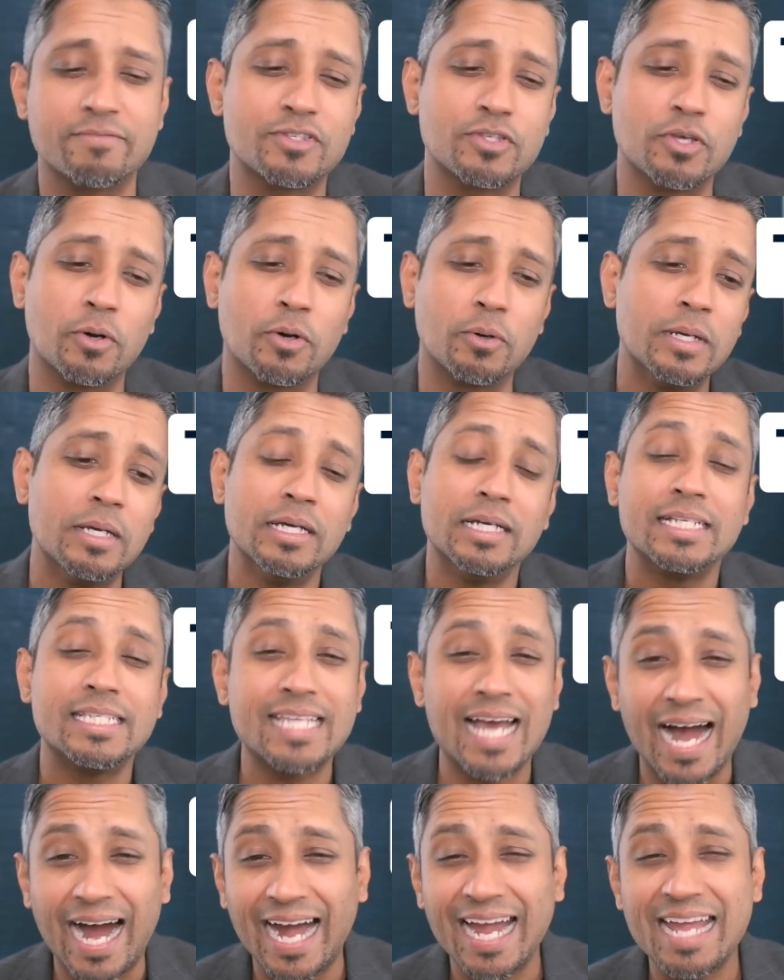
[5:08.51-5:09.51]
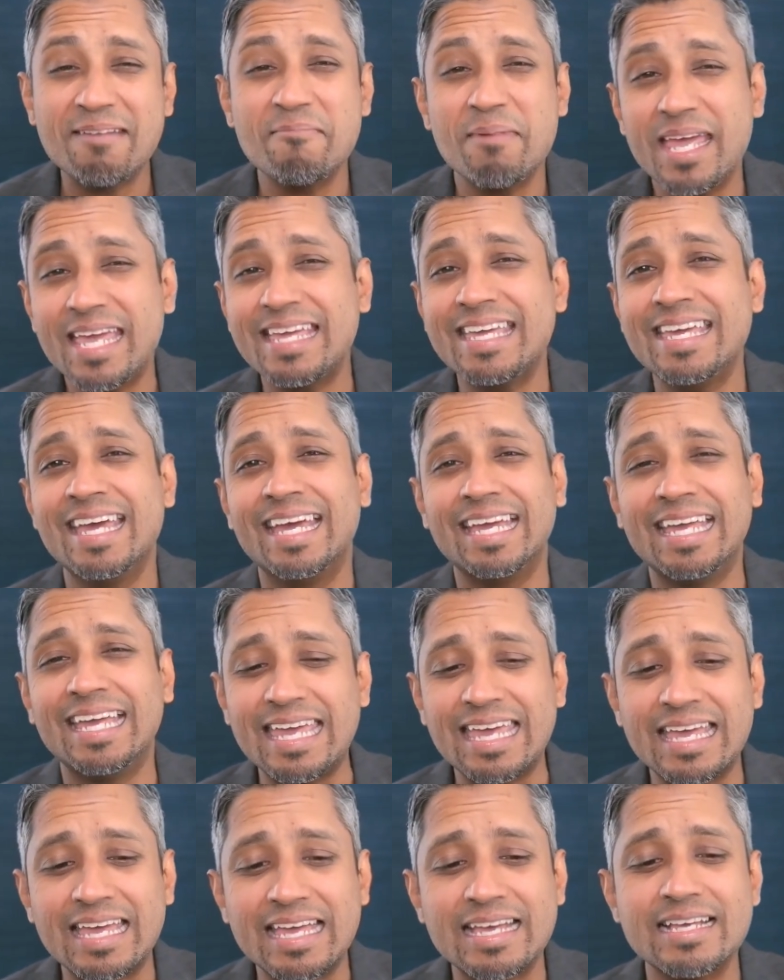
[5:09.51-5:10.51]
So, timing
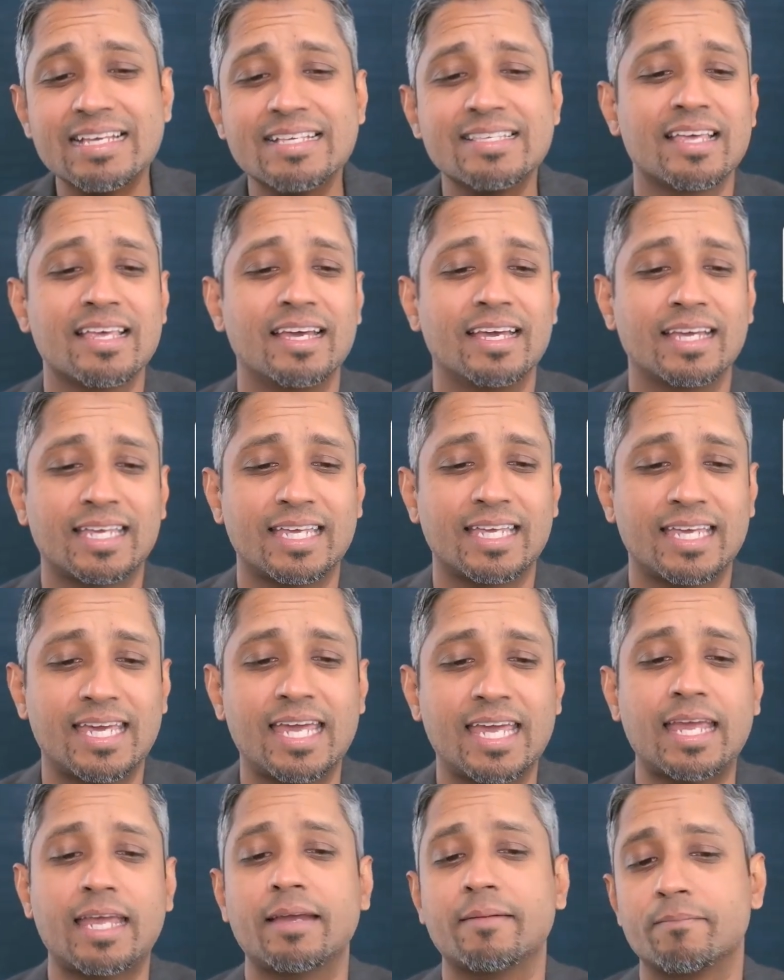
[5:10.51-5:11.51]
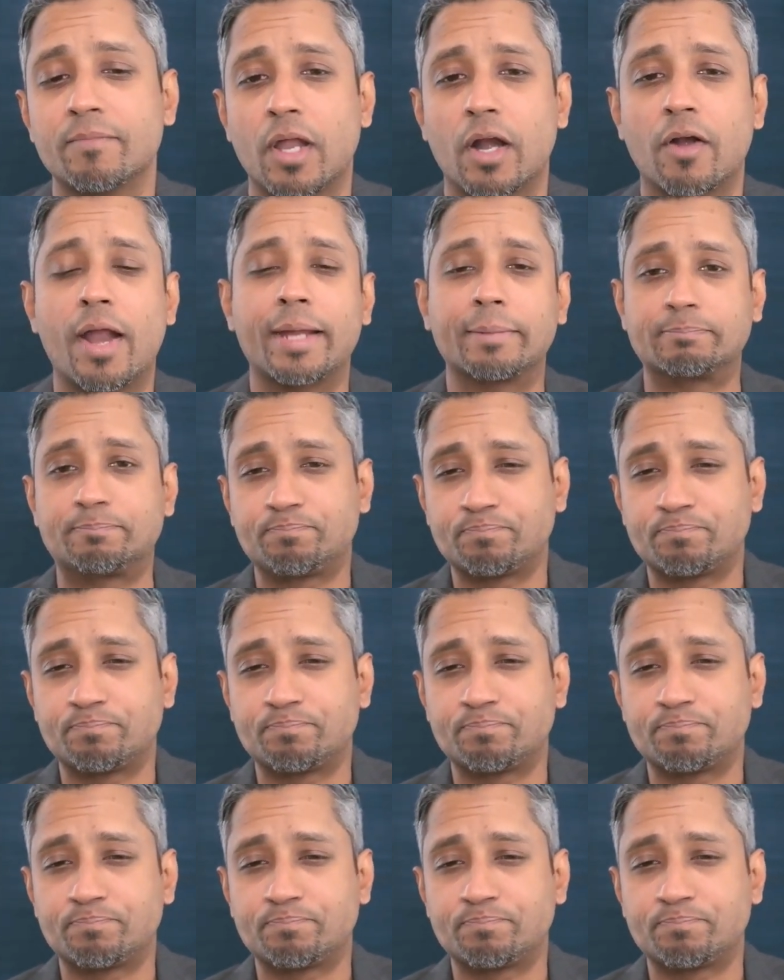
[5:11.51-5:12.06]
is key. All right,